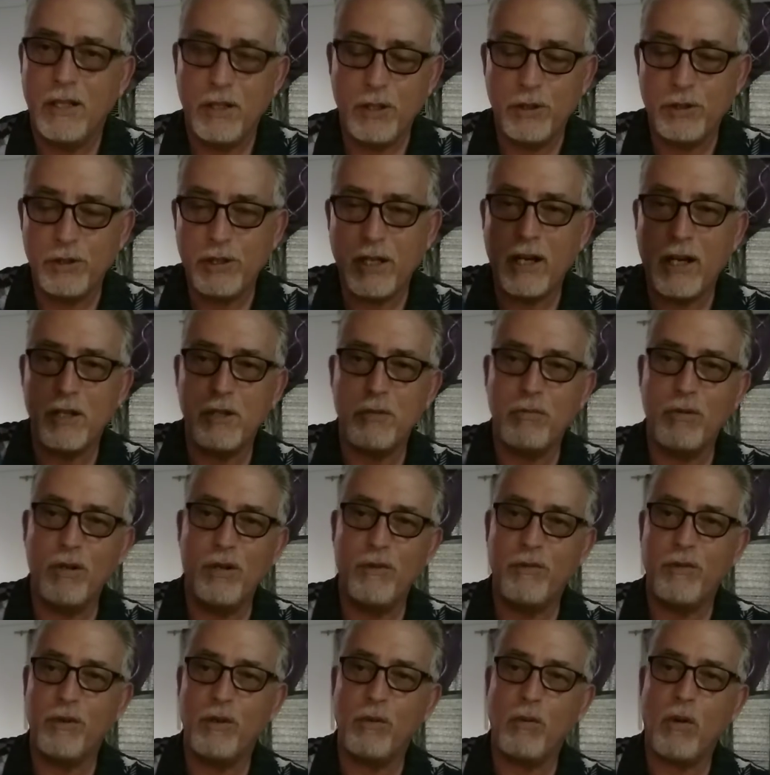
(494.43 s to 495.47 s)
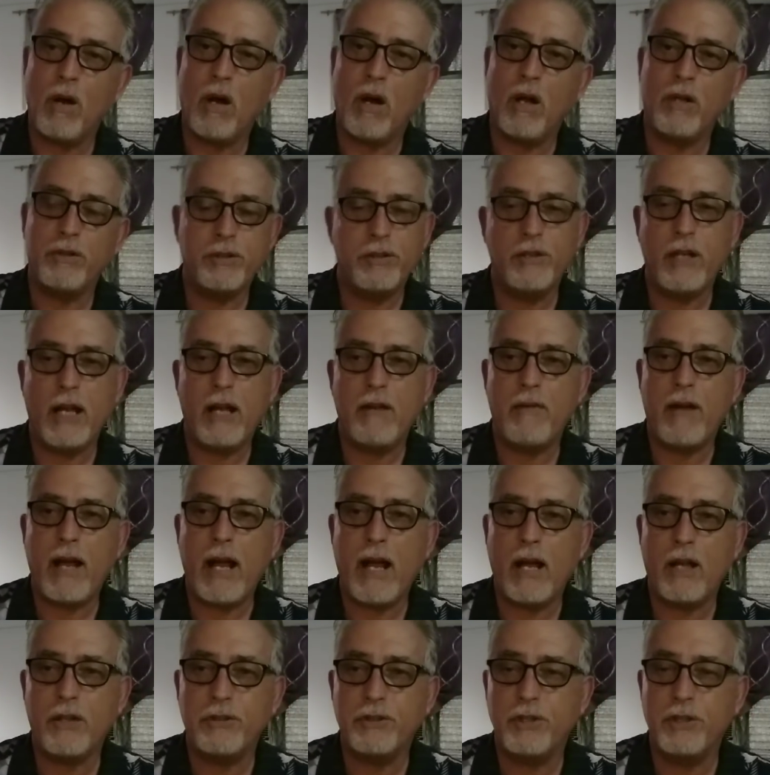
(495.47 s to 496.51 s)
Use it on your roof and your walls. You have a
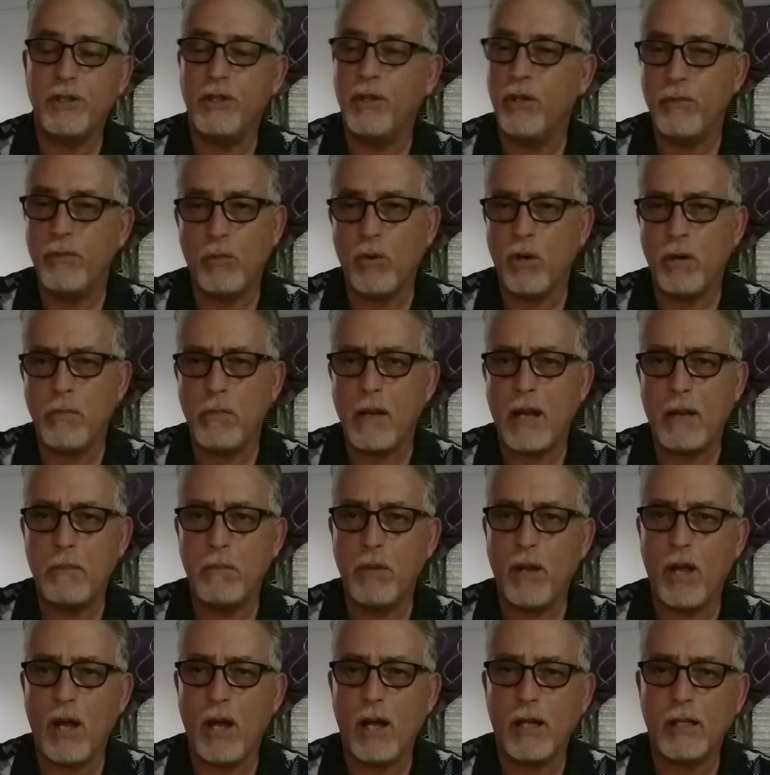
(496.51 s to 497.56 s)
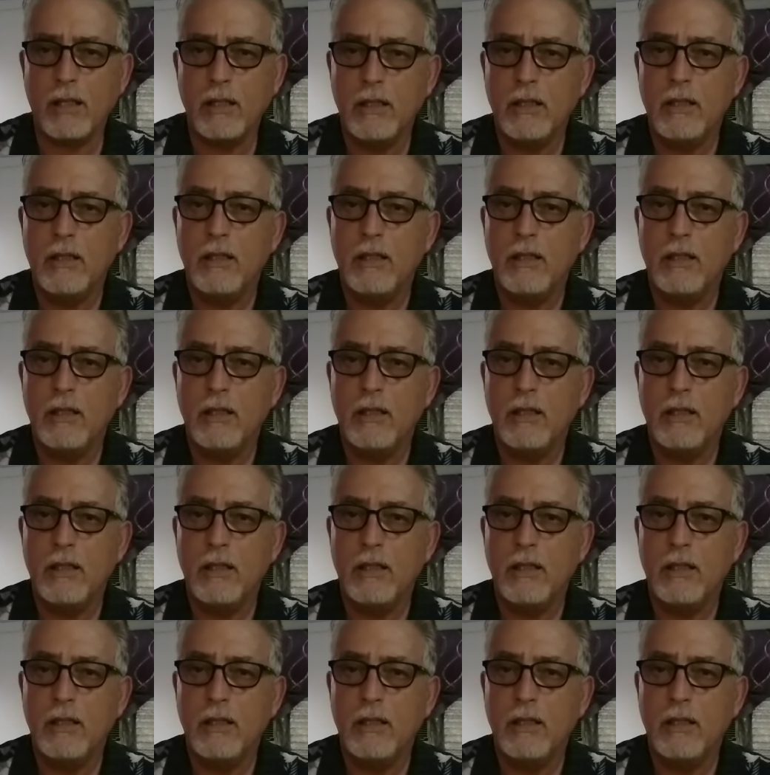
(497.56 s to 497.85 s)
house. You don't even worry about block.